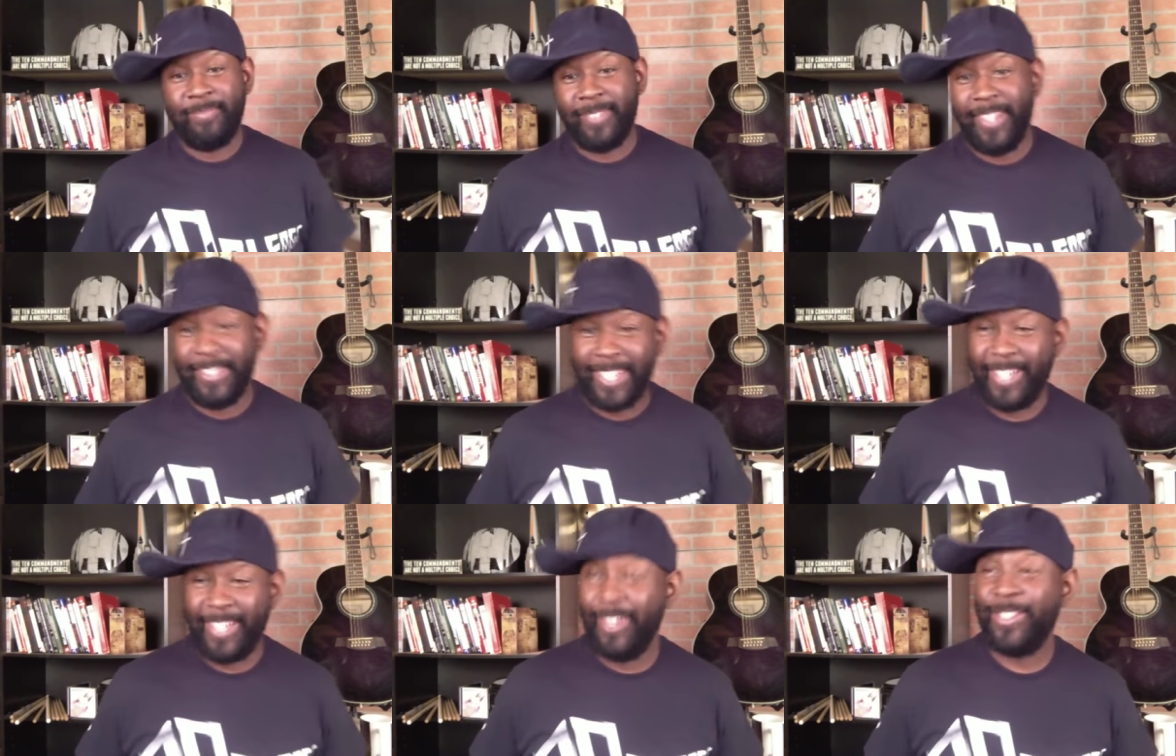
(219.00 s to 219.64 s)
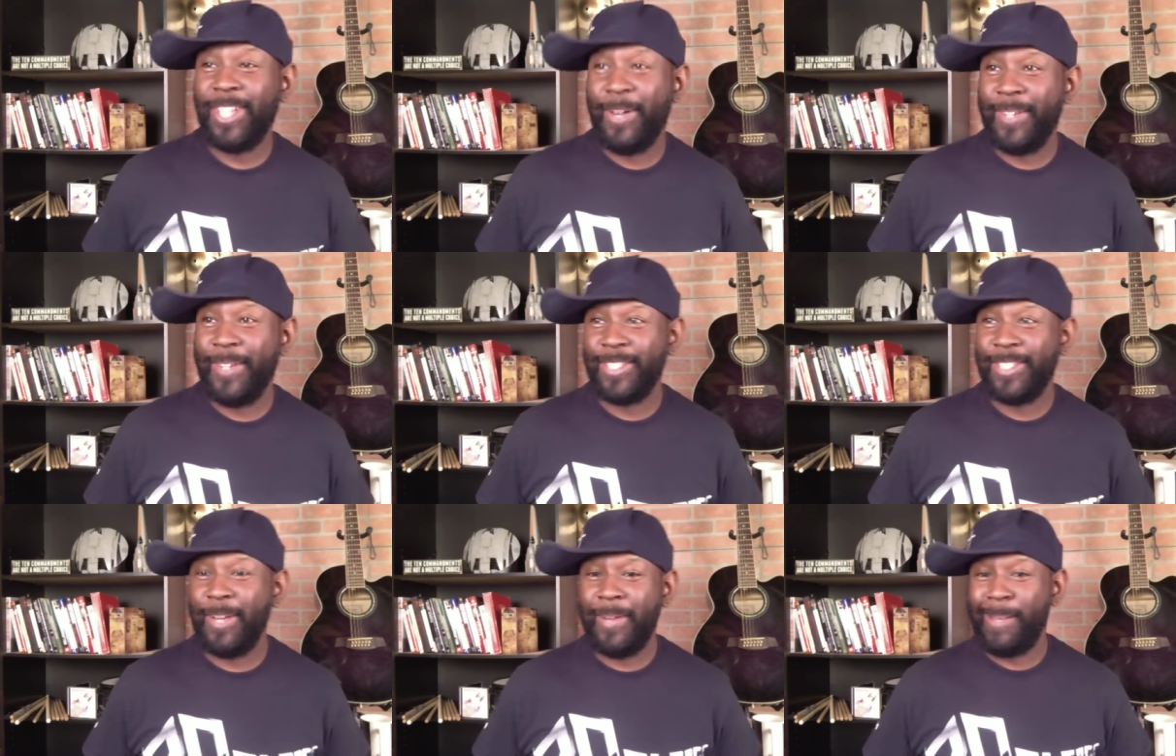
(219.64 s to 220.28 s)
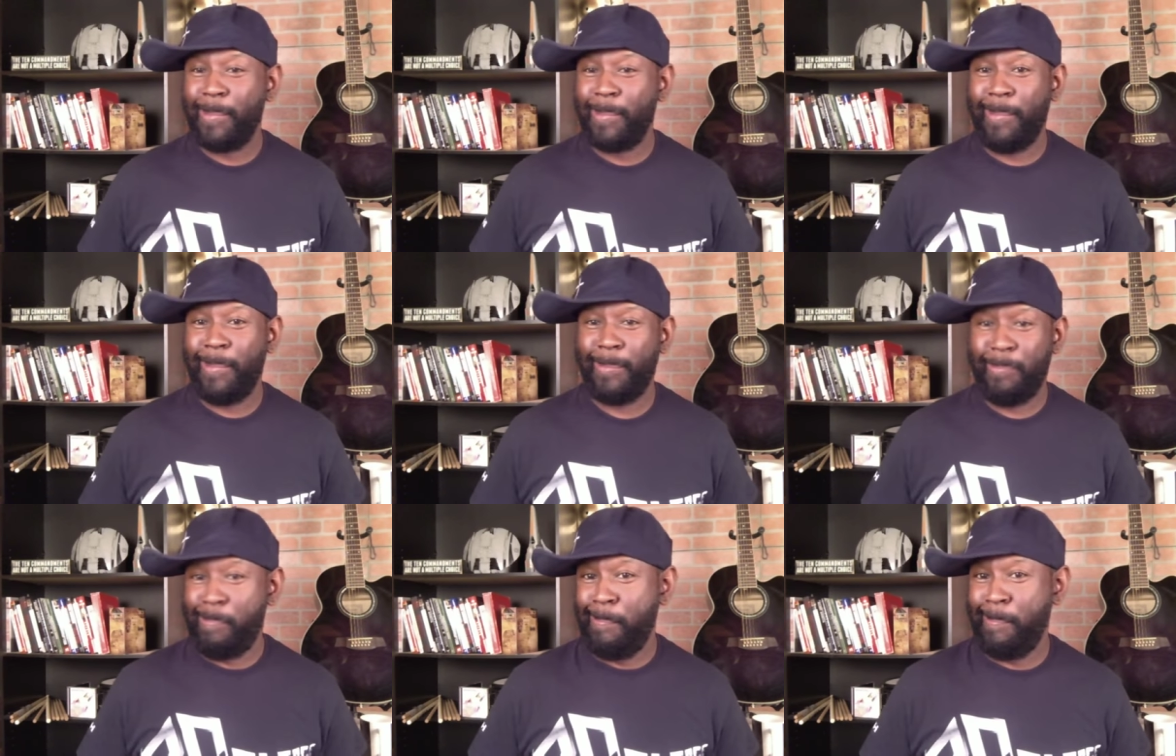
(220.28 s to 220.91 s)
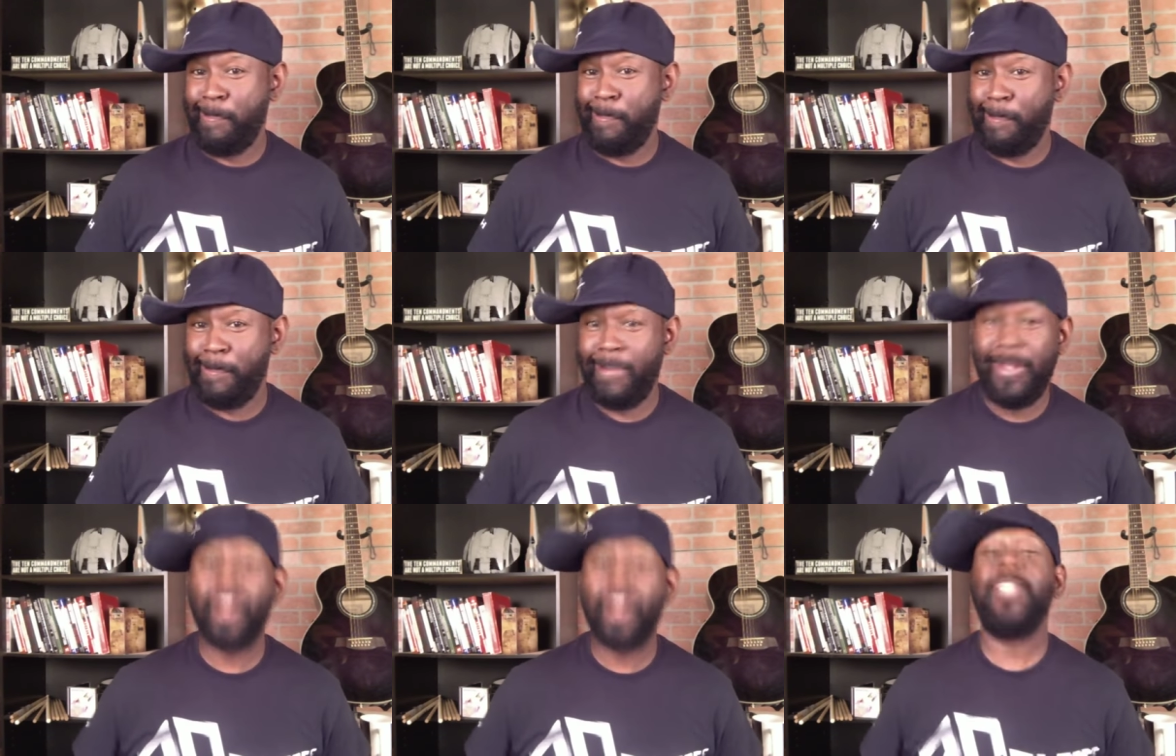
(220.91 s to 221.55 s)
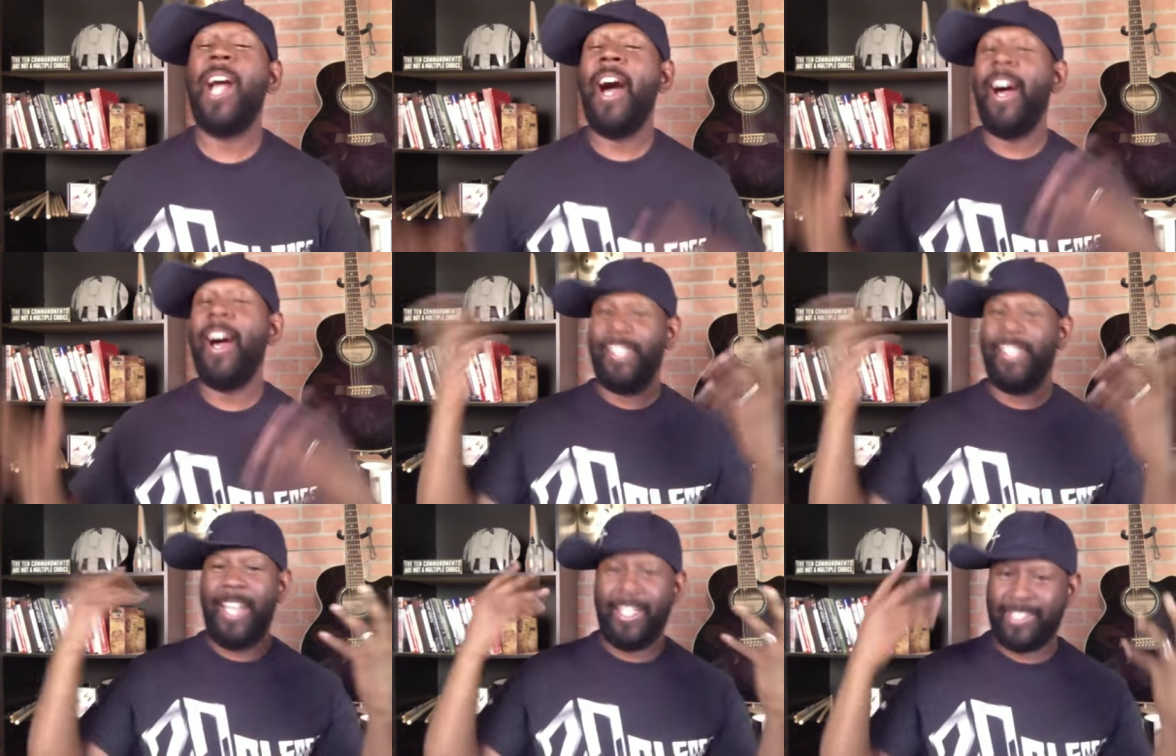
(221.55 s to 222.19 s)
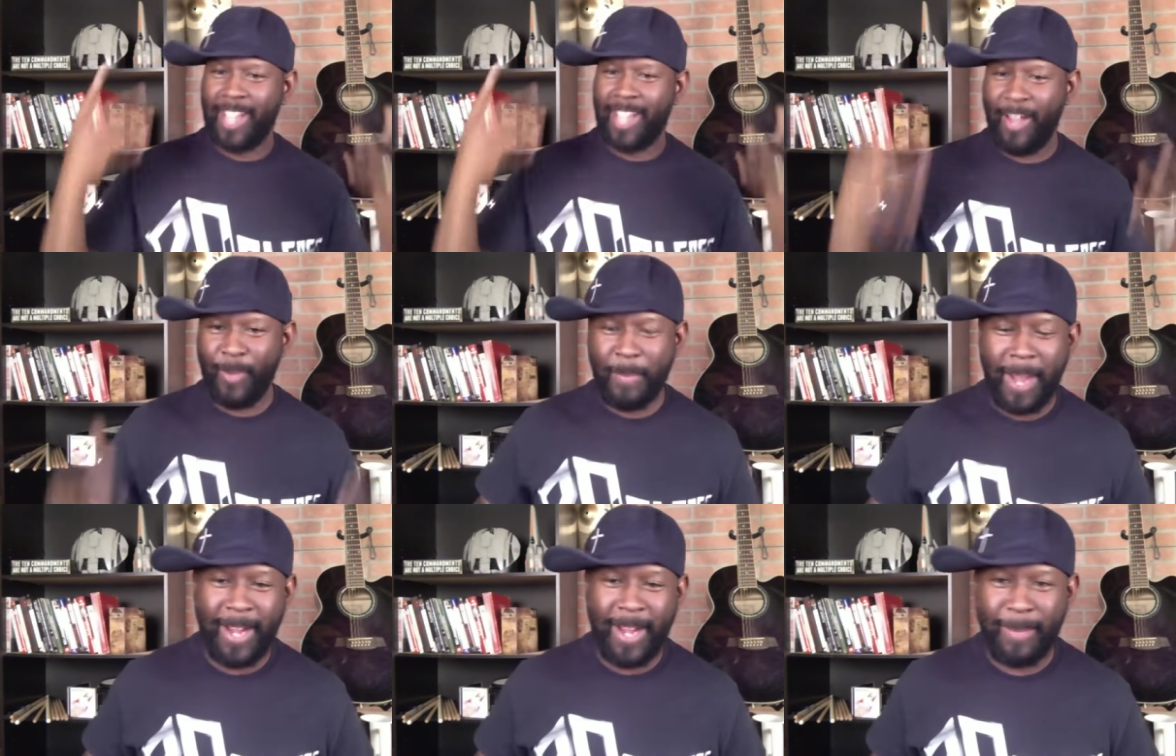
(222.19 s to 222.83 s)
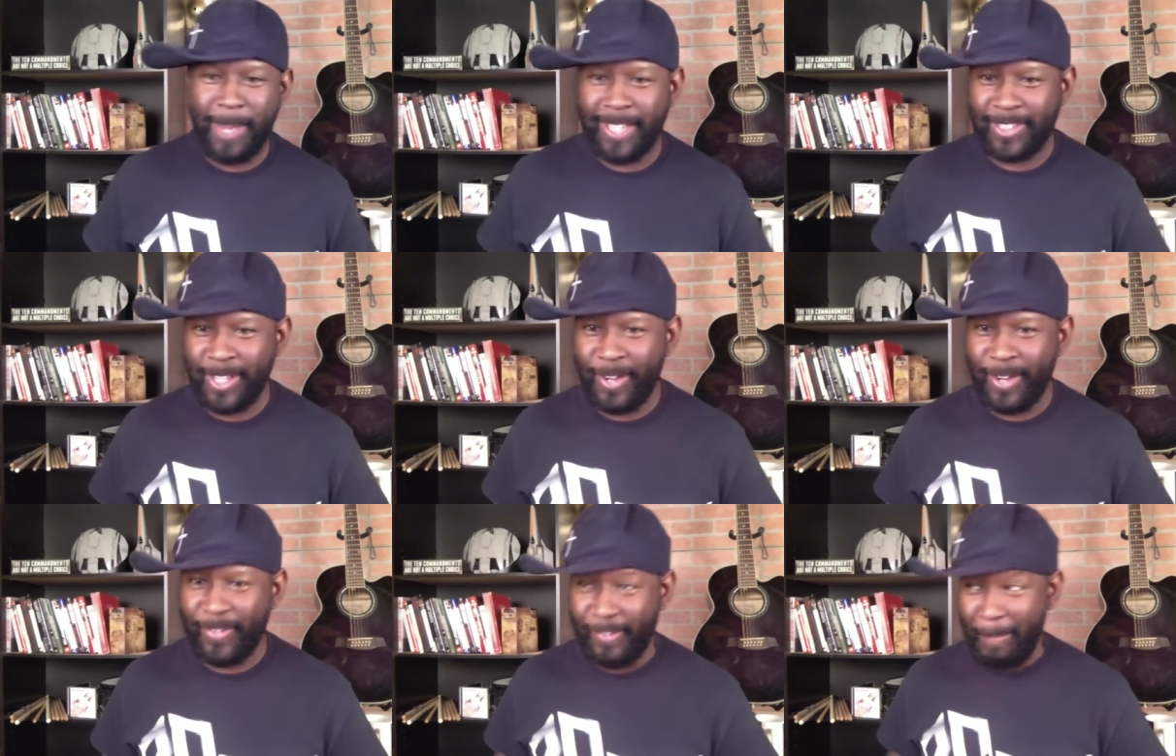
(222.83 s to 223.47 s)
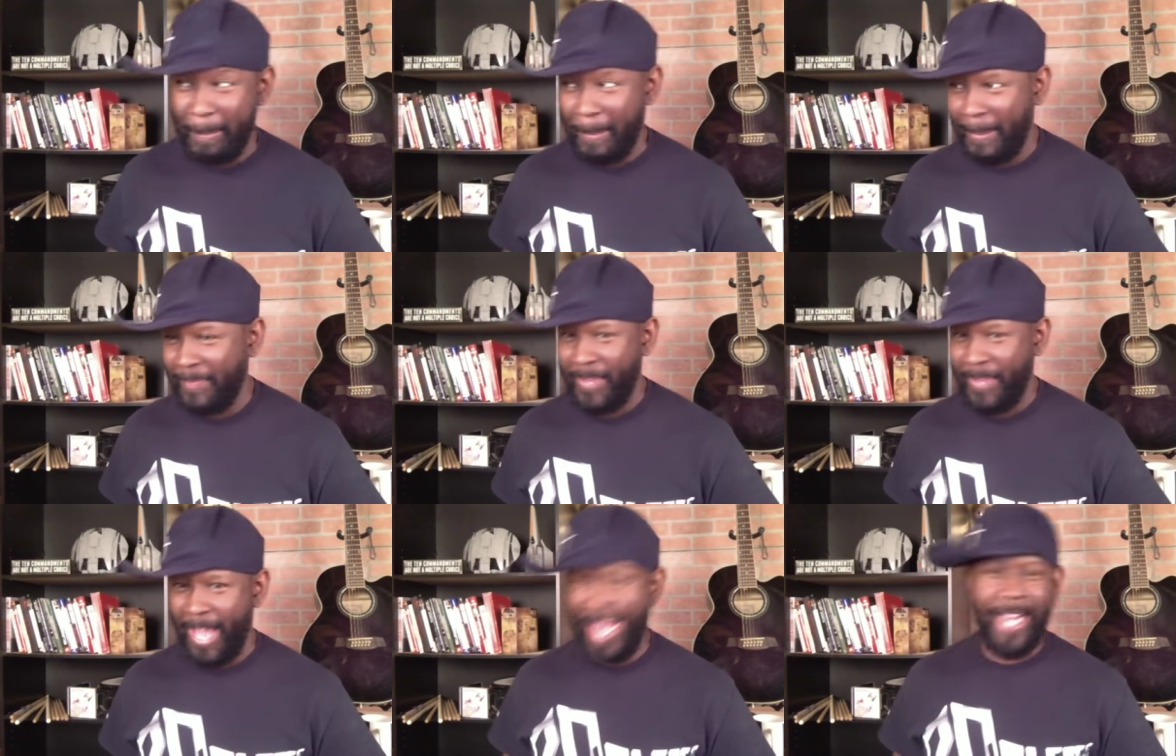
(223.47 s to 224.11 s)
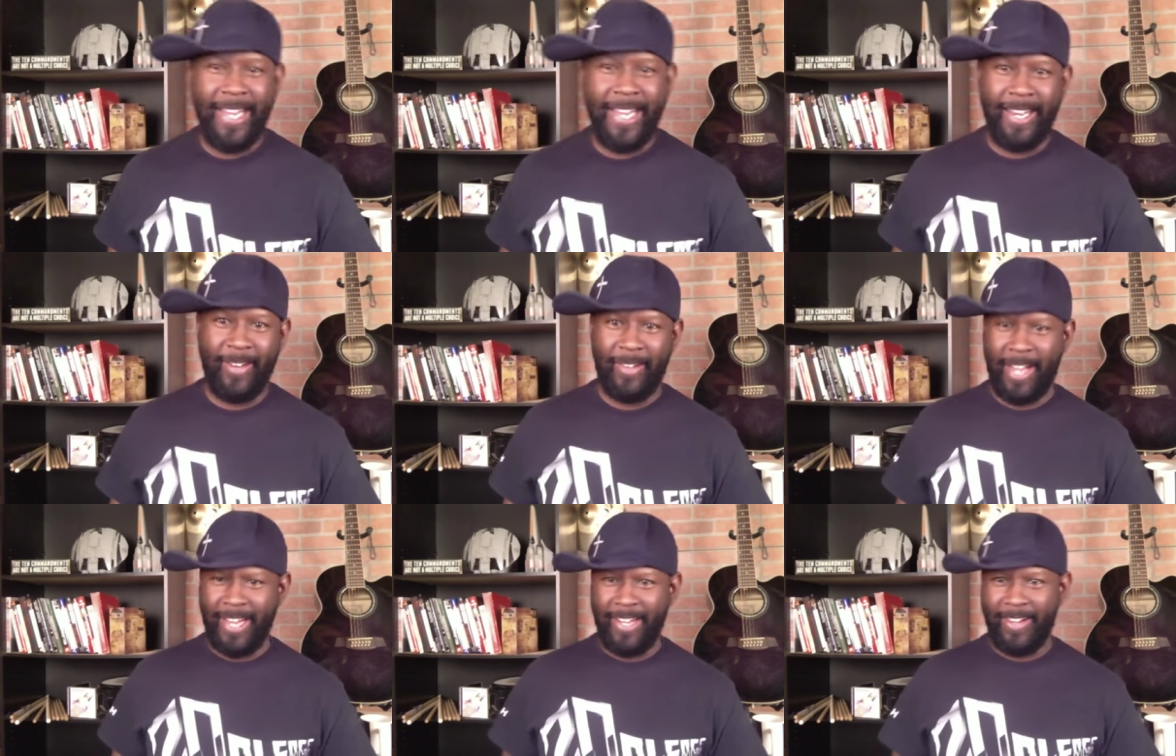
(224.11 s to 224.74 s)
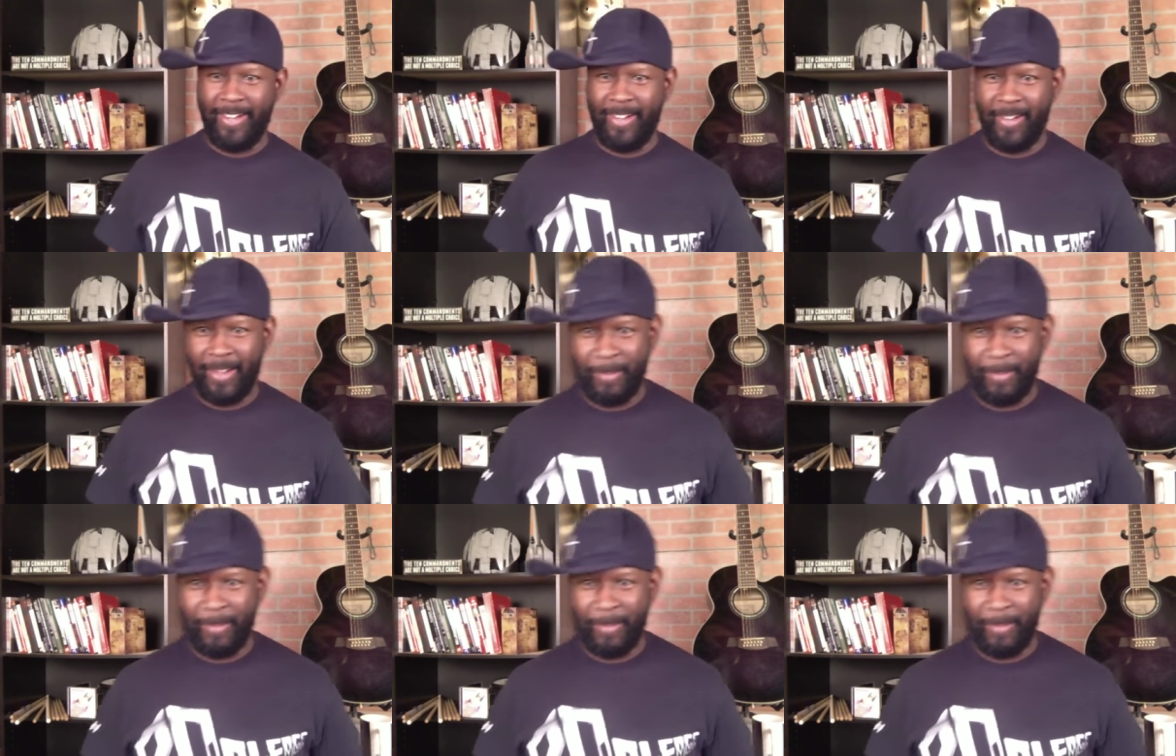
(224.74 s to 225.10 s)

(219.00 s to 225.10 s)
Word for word: was like, don't tell me, don't tell me. No. Pure. Oh, ah, yes, I reminded myself. I didn't even know. I didn't even know.